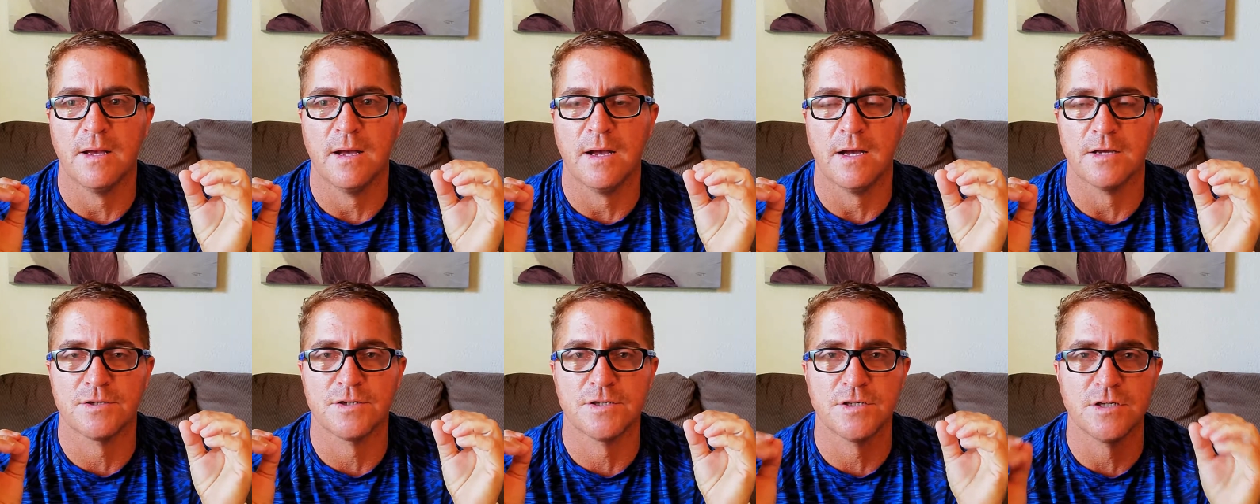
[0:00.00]

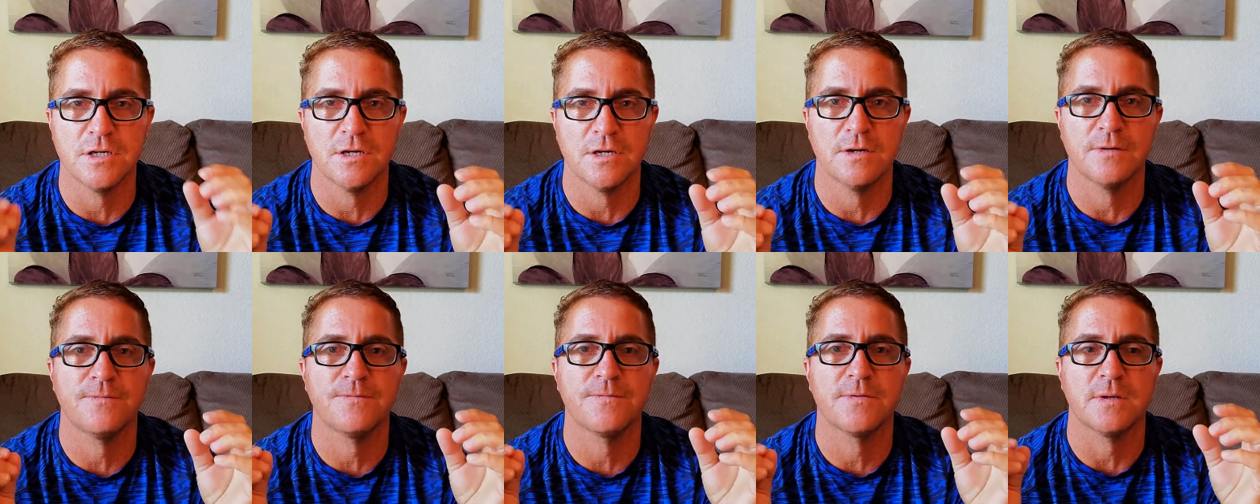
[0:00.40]
a
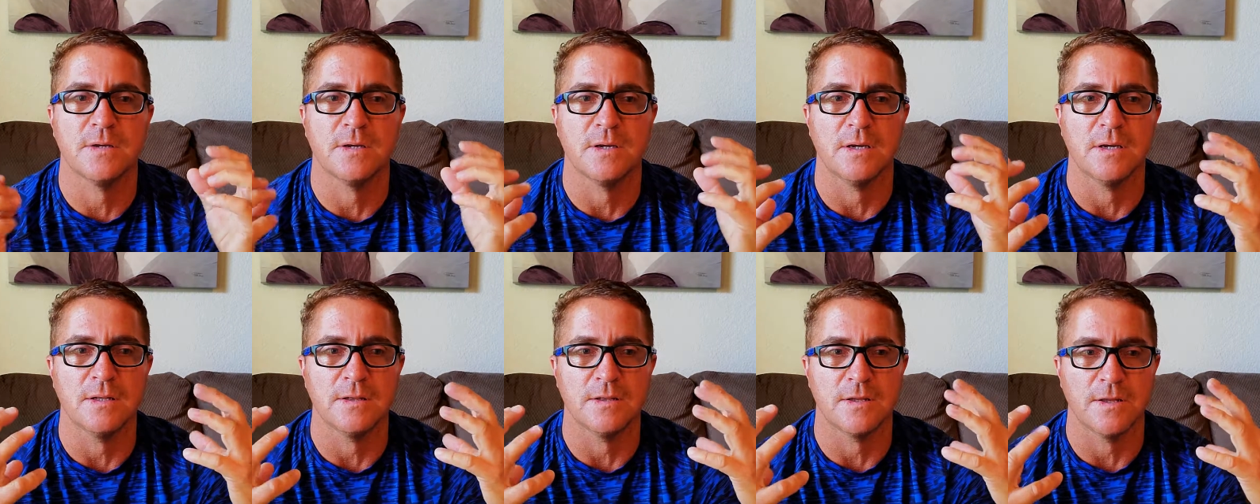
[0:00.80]
shift
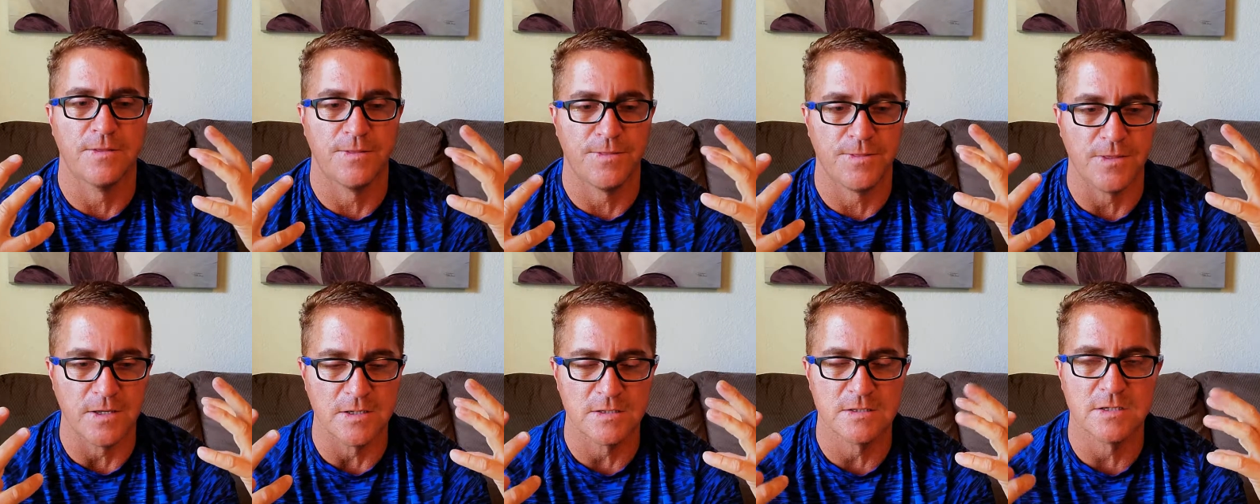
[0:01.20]
in the
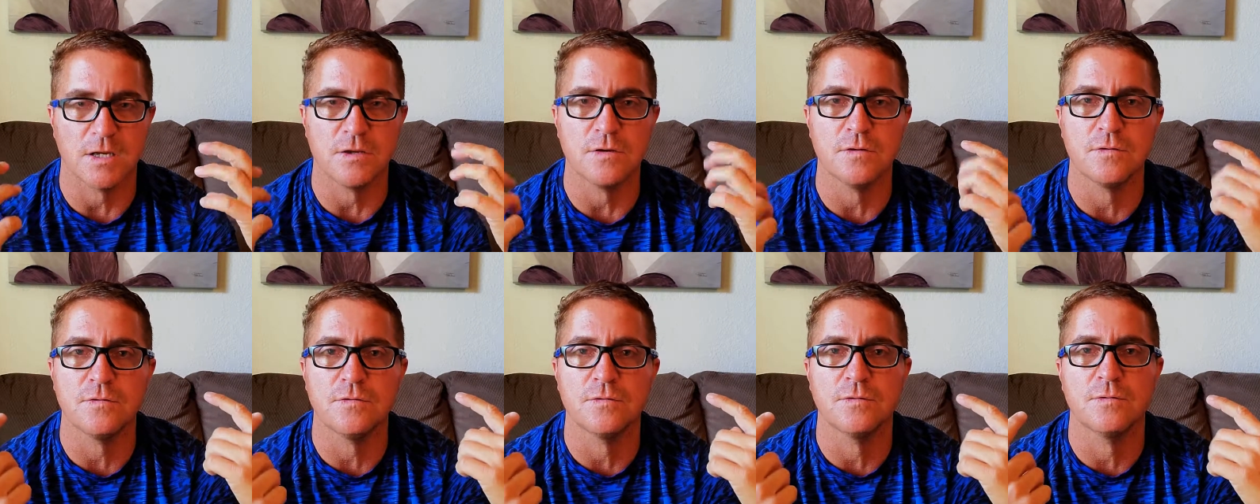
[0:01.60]
things
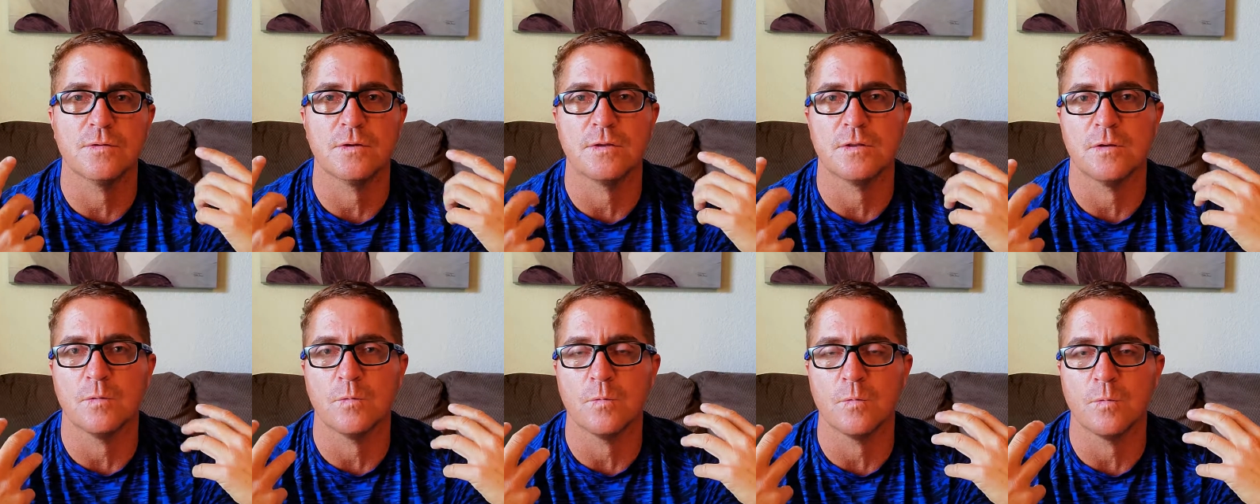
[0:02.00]
that you do
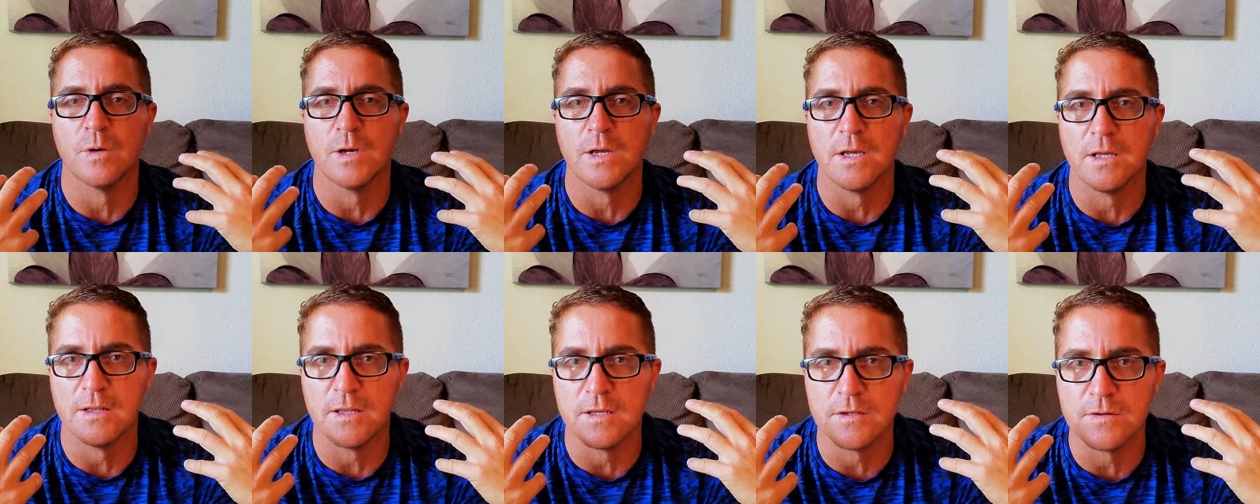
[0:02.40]
and the
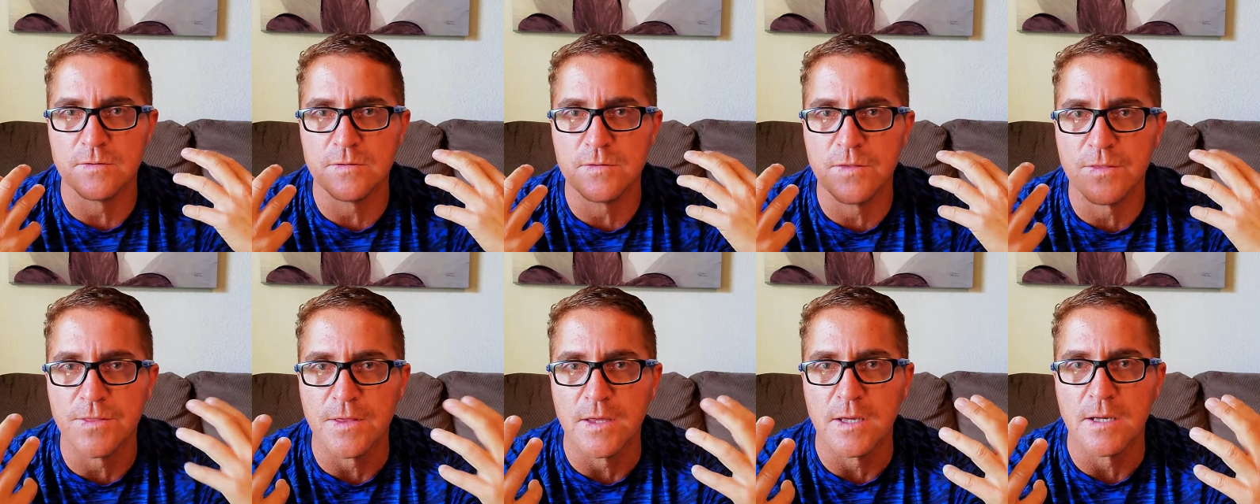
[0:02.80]
way that you
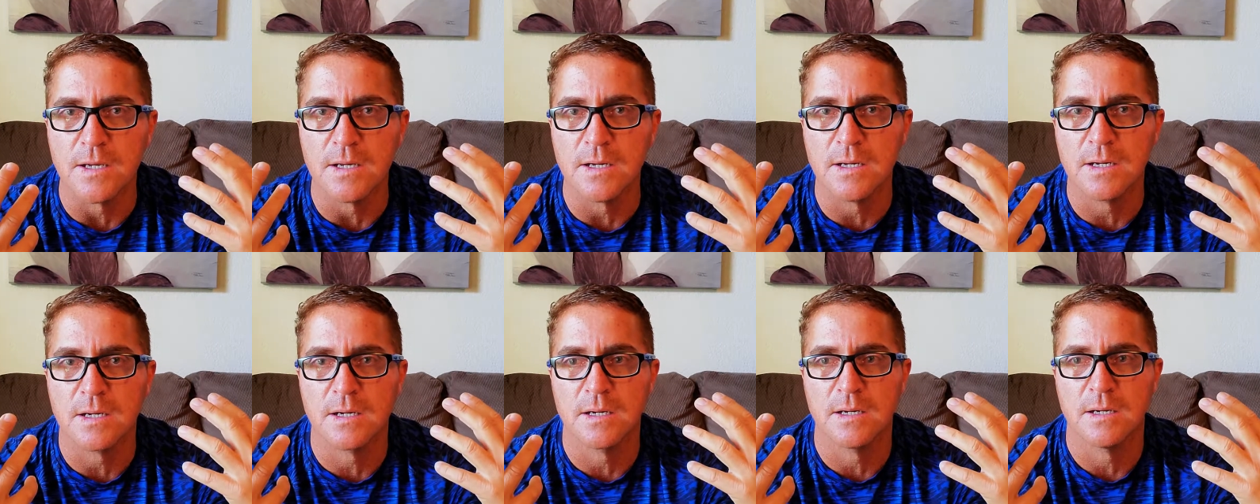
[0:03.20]

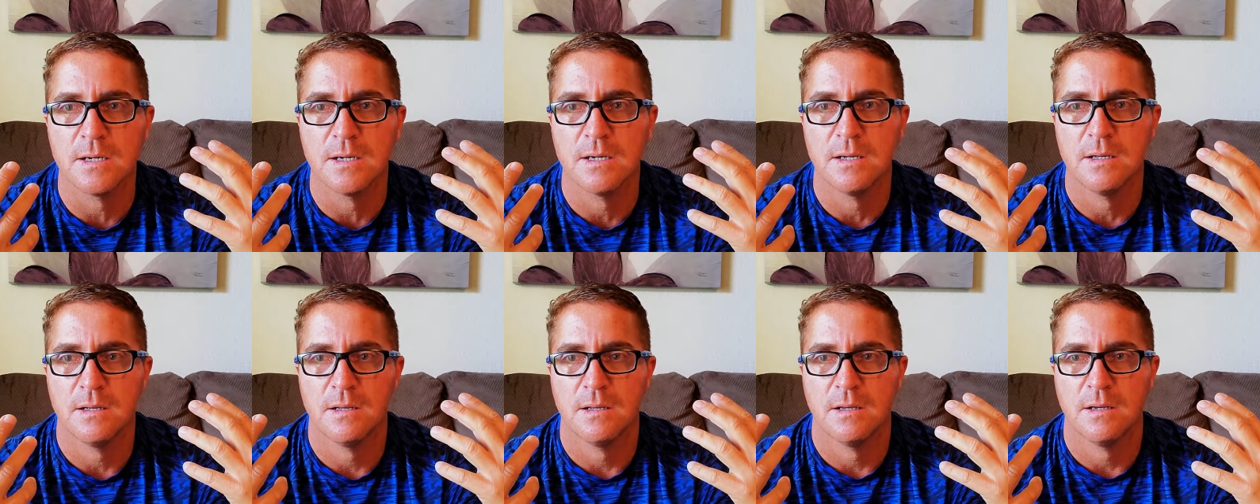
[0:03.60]
think
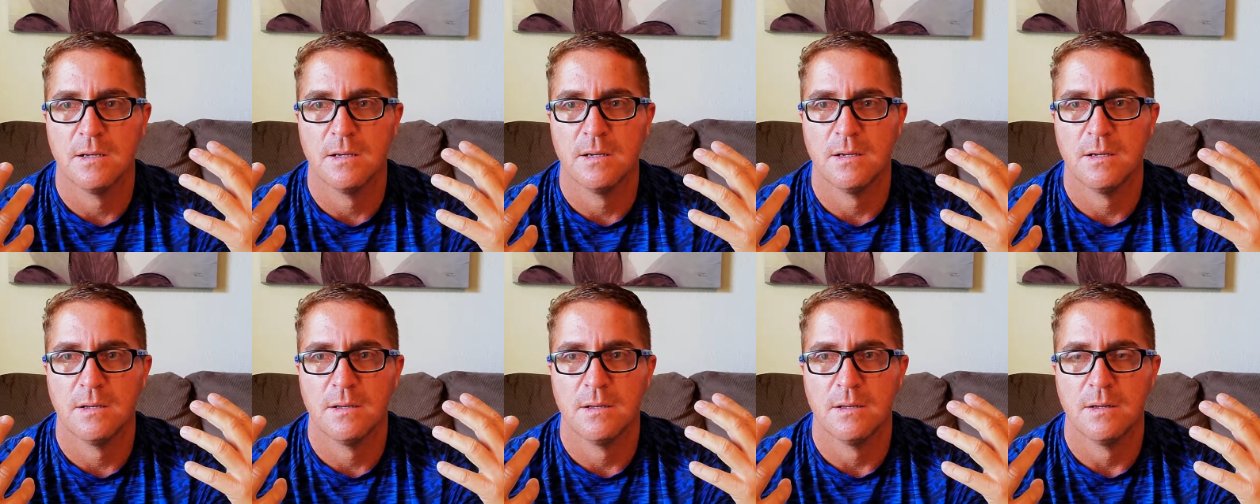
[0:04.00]

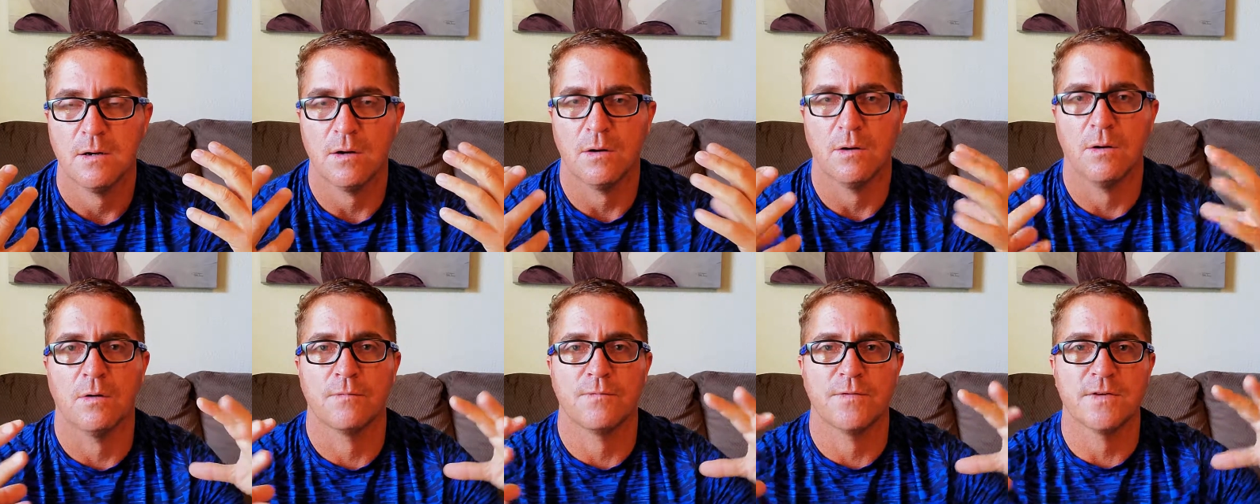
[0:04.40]

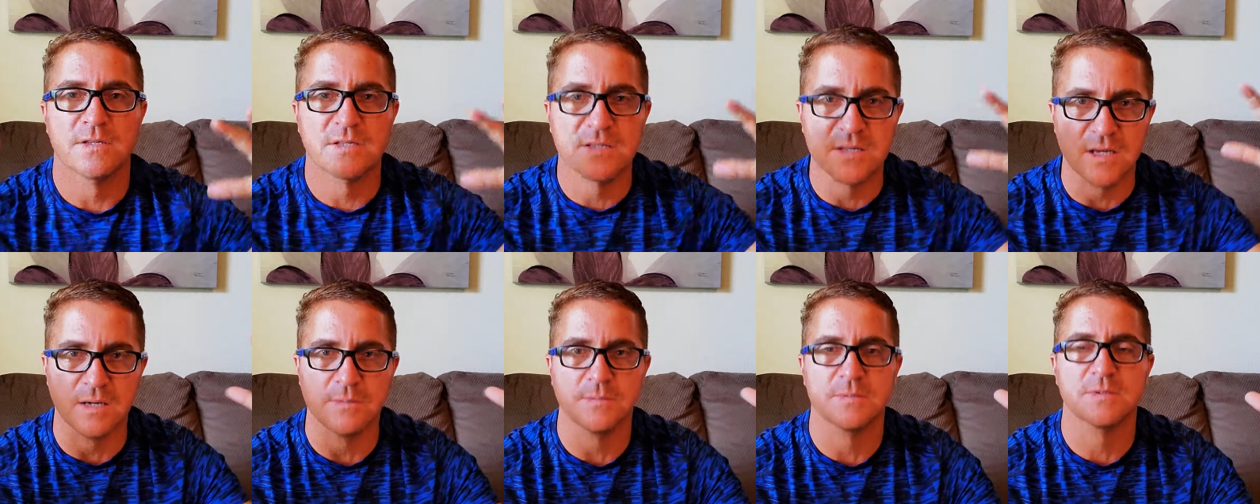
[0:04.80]
of the
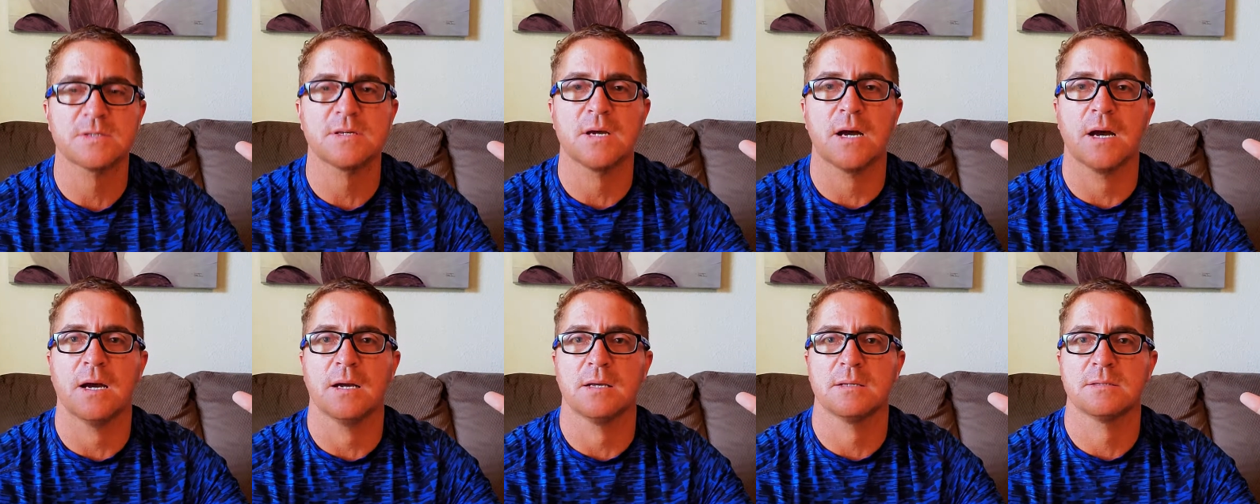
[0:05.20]
same
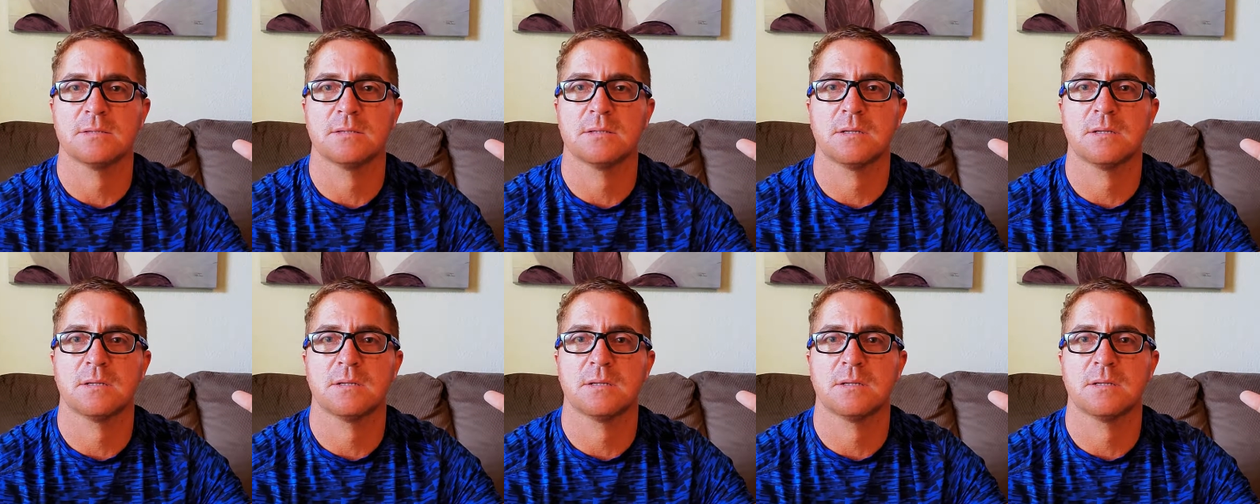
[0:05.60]
size.